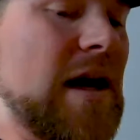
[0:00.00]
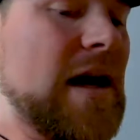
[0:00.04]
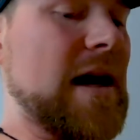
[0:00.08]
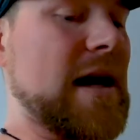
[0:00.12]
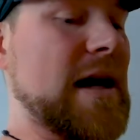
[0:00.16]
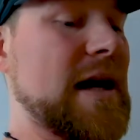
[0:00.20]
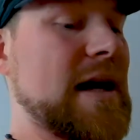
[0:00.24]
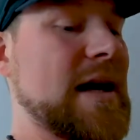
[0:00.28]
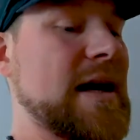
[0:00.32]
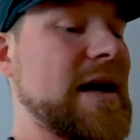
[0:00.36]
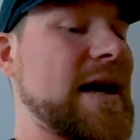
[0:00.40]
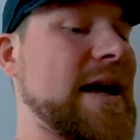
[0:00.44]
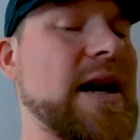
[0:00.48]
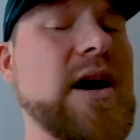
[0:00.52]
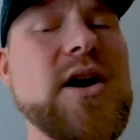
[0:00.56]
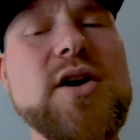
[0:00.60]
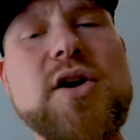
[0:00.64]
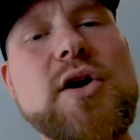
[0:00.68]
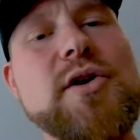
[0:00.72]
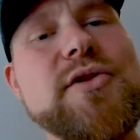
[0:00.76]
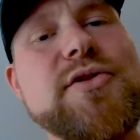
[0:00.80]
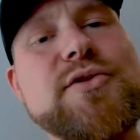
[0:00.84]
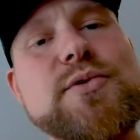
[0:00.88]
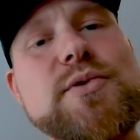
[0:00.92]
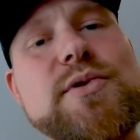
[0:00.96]
I'll
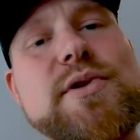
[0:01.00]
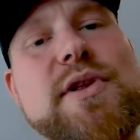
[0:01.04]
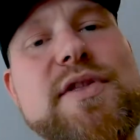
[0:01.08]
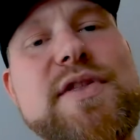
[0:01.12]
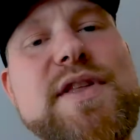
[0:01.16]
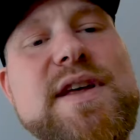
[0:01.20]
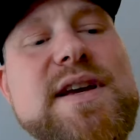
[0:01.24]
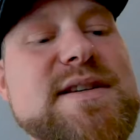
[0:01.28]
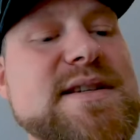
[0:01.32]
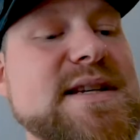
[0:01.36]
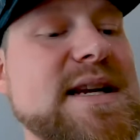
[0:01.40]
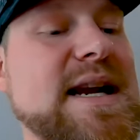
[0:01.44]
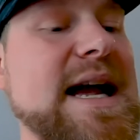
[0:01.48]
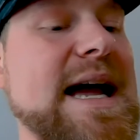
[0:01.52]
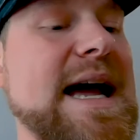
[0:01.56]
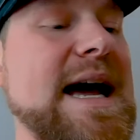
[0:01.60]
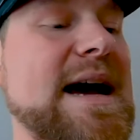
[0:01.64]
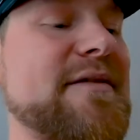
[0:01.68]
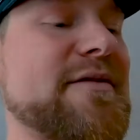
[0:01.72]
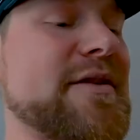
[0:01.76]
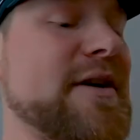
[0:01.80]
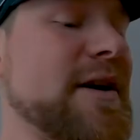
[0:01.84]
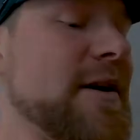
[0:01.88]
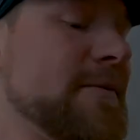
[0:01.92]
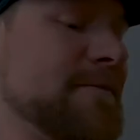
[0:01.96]
go through the things that I
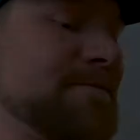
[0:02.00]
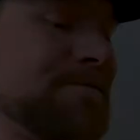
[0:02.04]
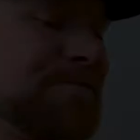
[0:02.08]
have here.